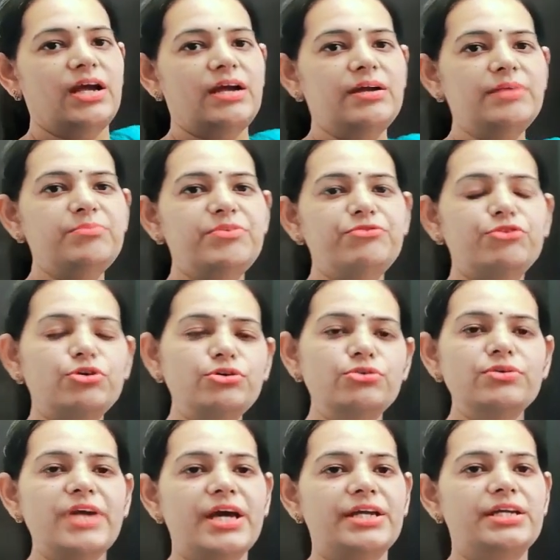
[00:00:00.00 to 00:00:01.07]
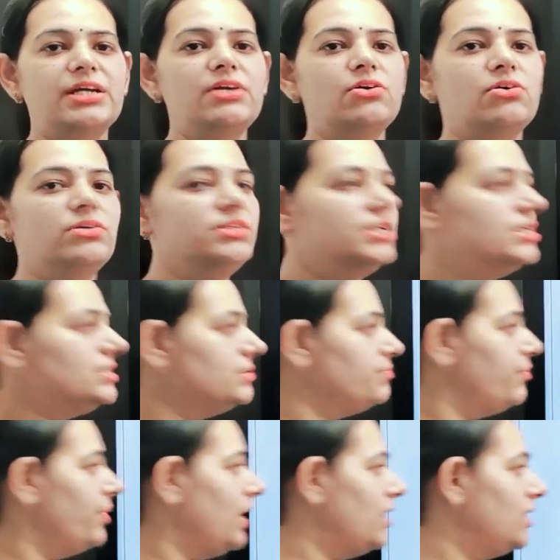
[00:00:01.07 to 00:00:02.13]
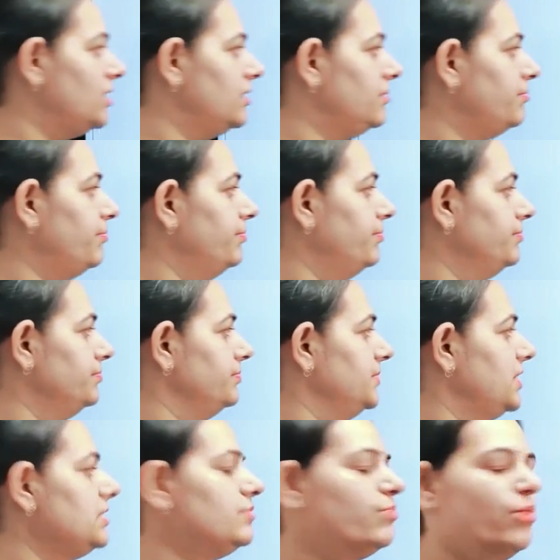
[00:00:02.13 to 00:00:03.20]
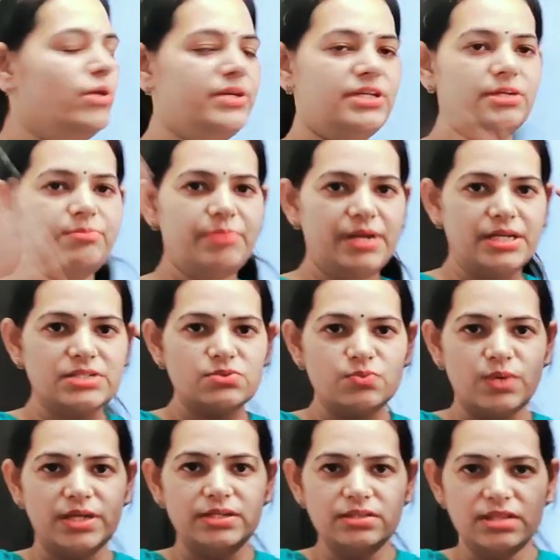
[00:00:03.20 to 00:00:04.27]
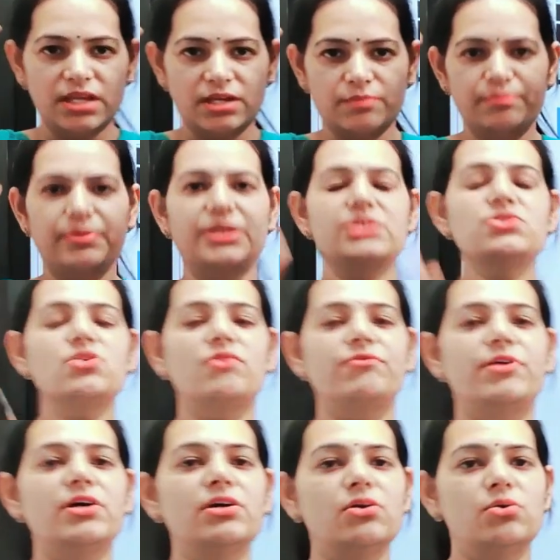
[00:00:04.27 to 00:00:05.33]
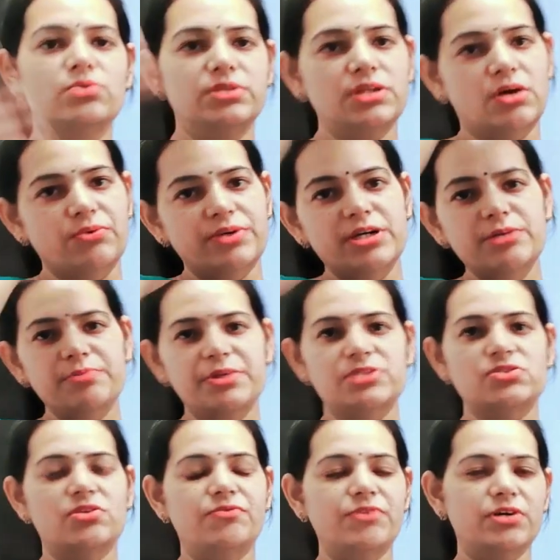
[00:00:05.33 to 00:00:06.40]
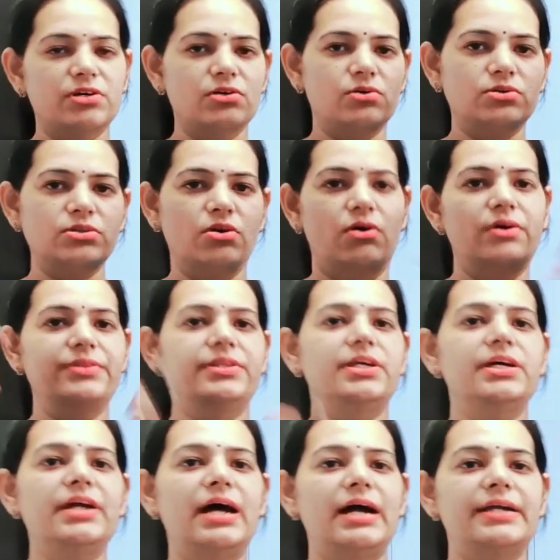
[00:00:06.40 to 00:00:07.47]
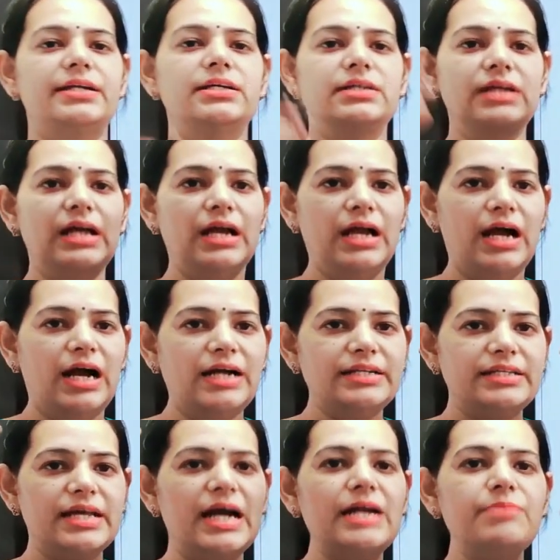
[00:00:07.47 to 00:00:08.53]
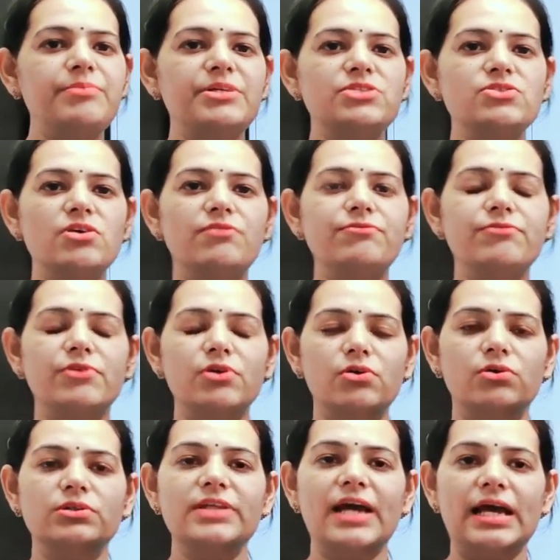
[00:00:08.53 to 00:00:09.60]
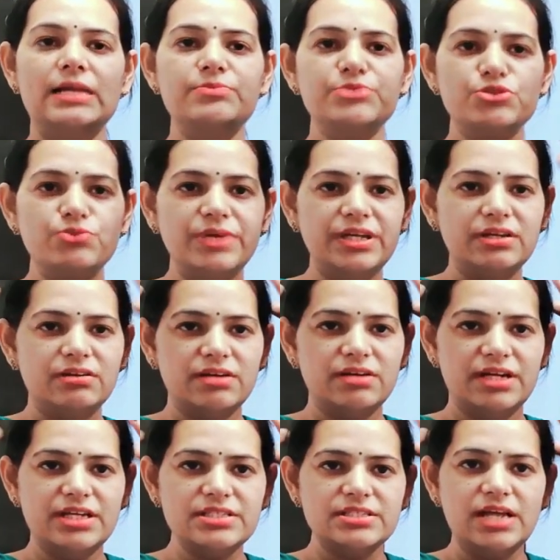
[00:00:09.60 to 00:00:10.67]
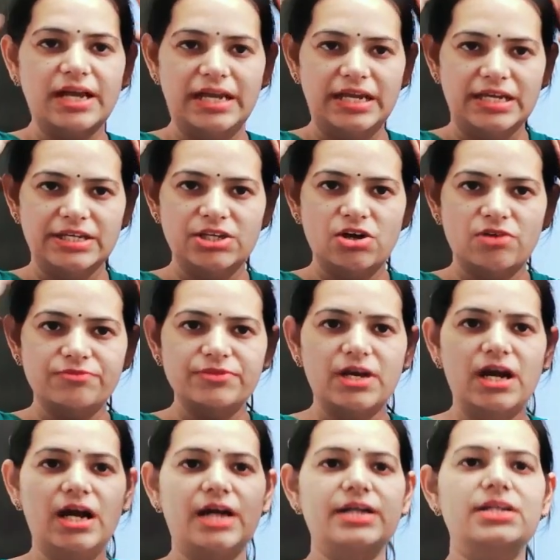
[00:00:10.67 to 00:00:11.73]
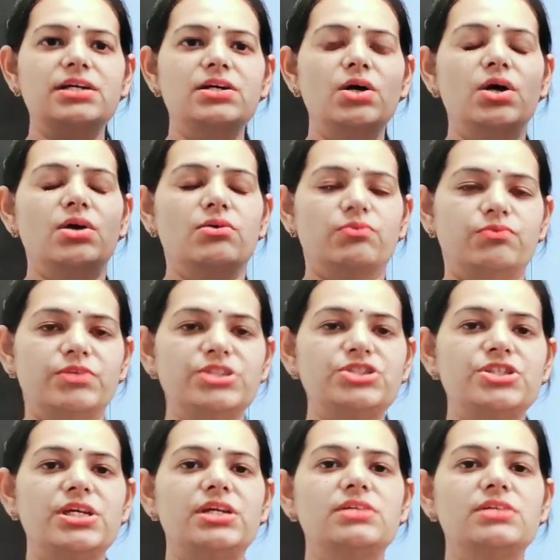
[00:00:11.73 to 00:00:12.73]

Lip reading: and before to carry a load, this potter place one thick piece of a cloth, rounded piece of a cloth on their head, and that piece of cloth helps to increase the area of the head, which